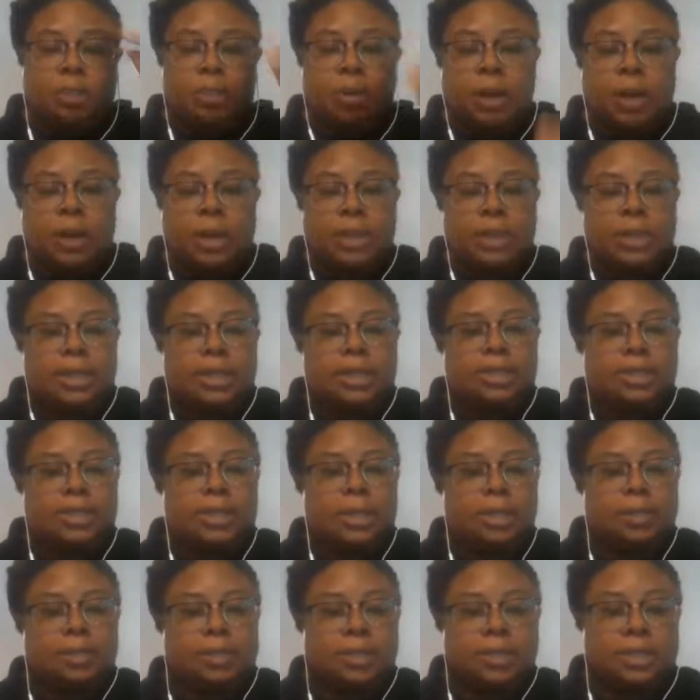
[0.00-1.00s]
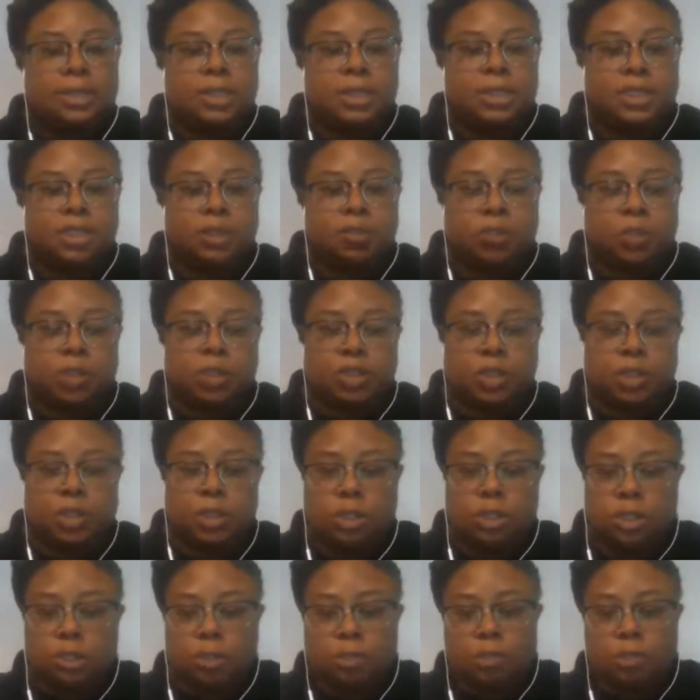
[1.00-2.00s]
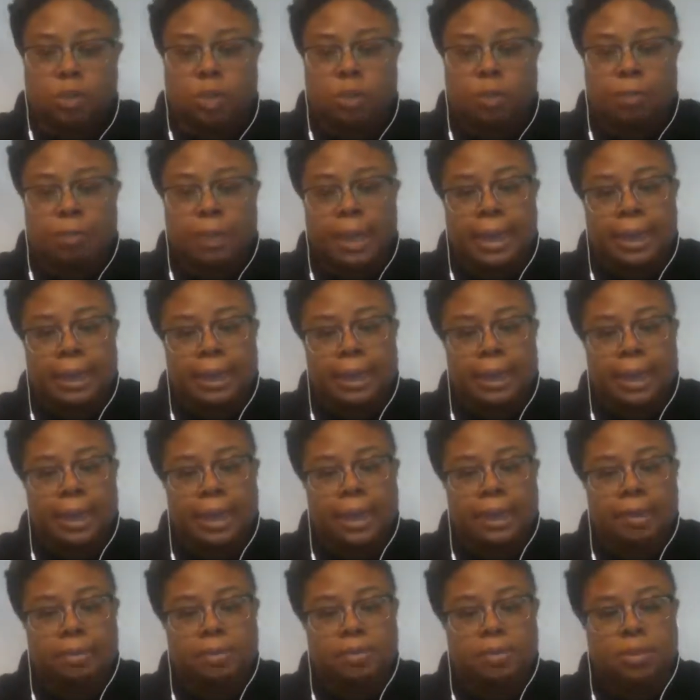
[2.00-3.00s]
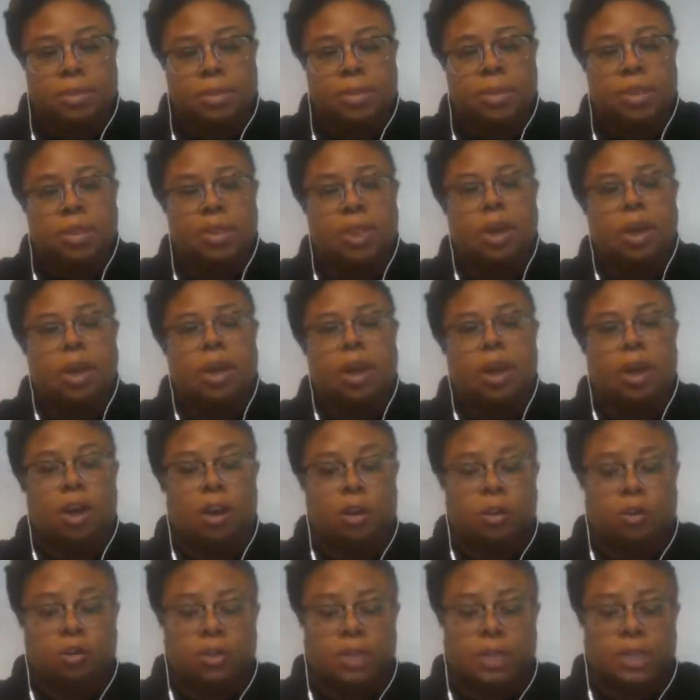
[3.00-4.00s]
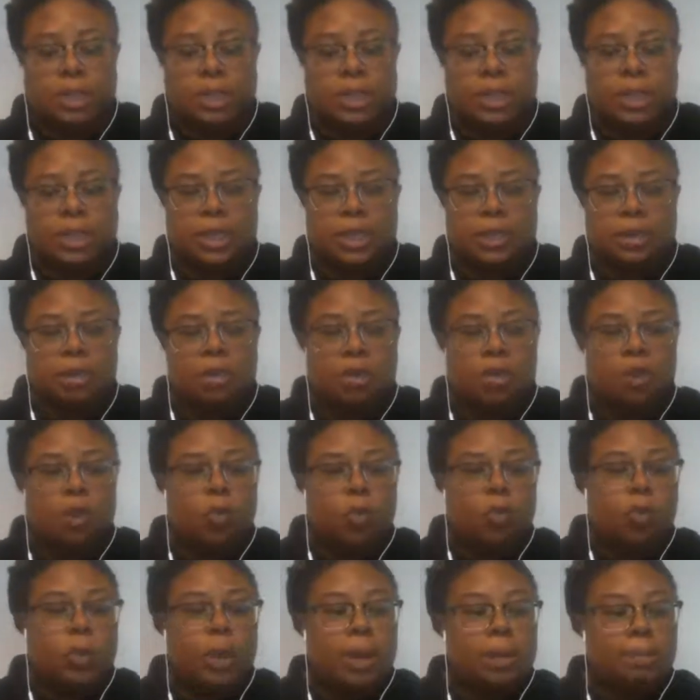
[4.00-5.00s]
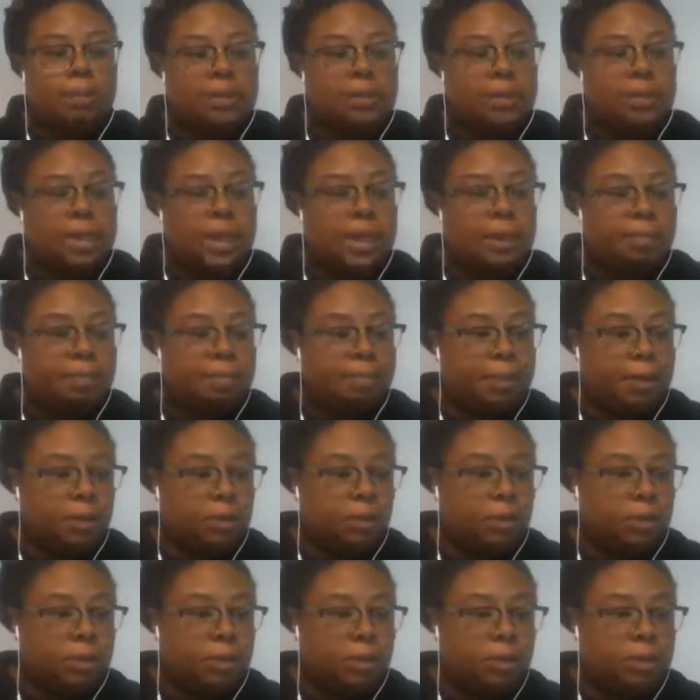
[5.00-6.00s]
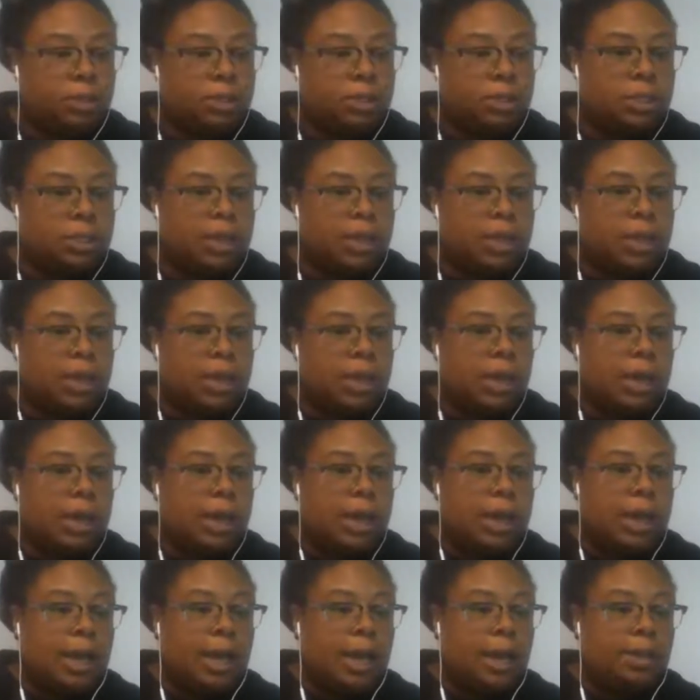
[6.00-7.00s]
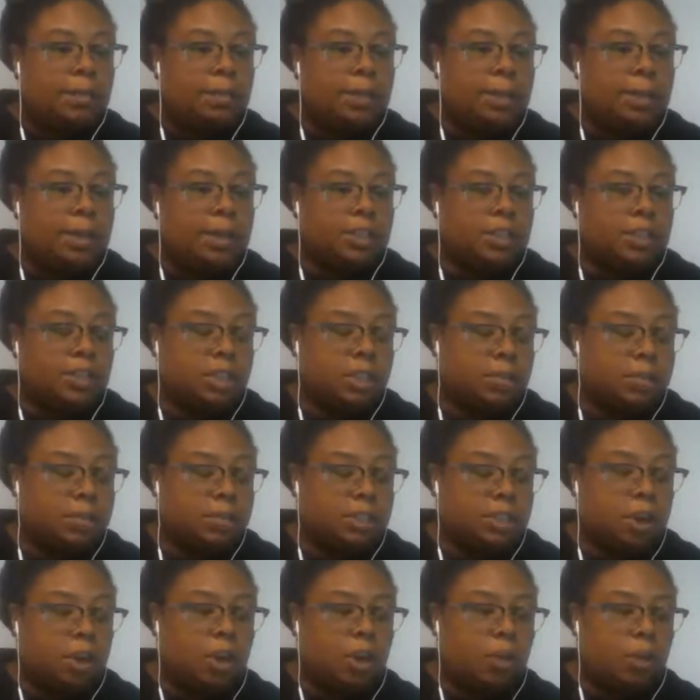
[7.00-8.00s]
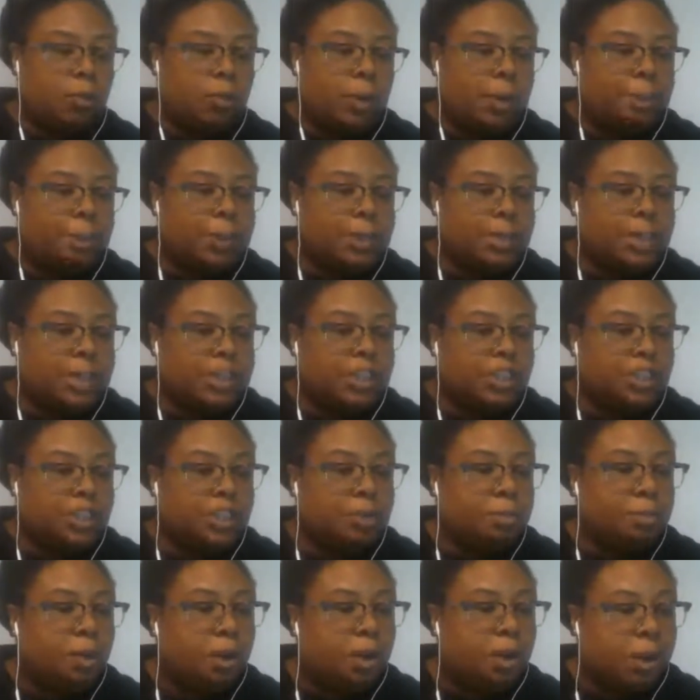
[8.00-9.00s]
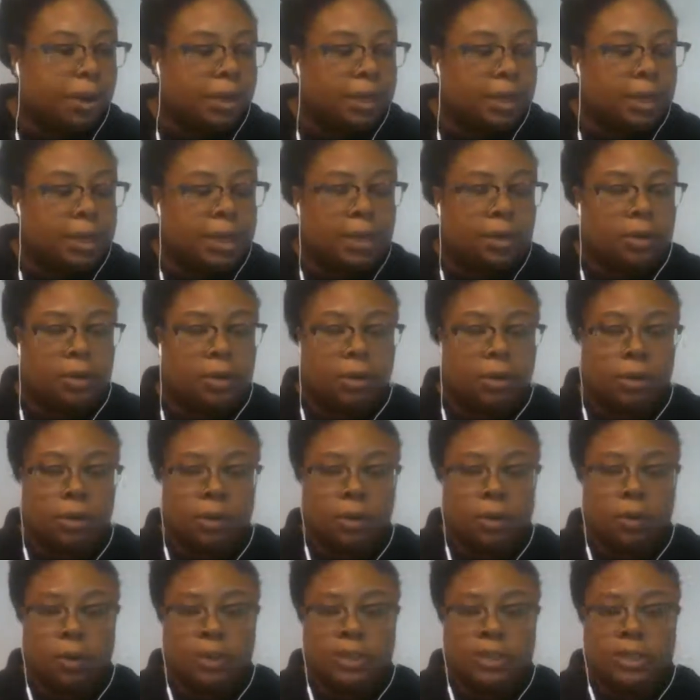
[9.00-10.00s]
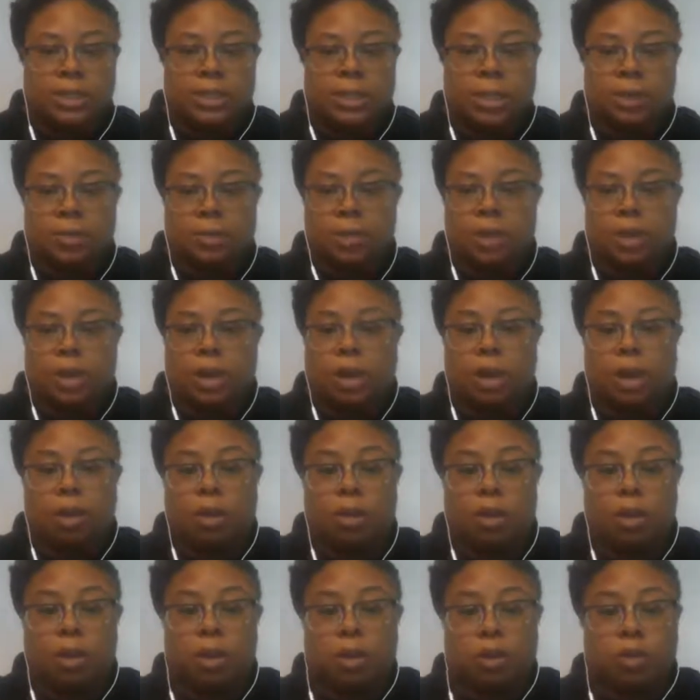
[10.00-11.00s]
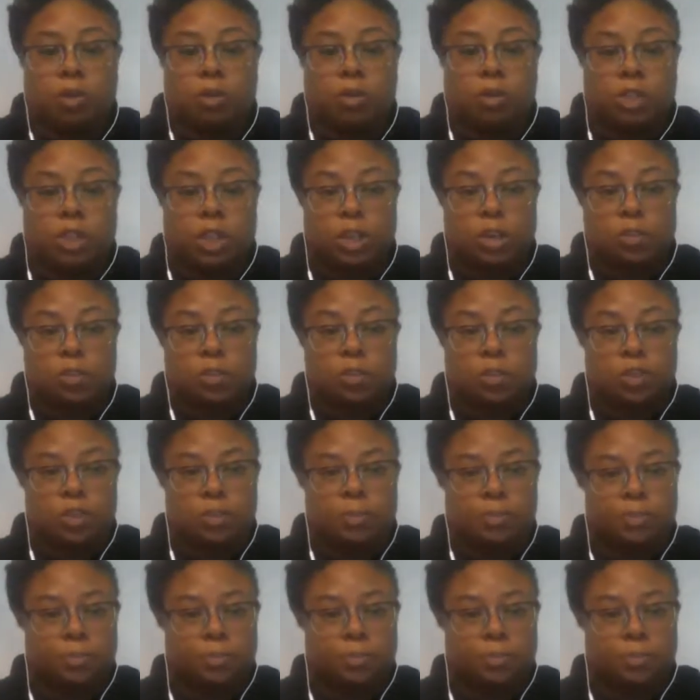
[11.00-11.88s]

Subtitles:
marketing services, which include domain names, hosting, website builders, and a service called reputation marketing, or what some would call local search.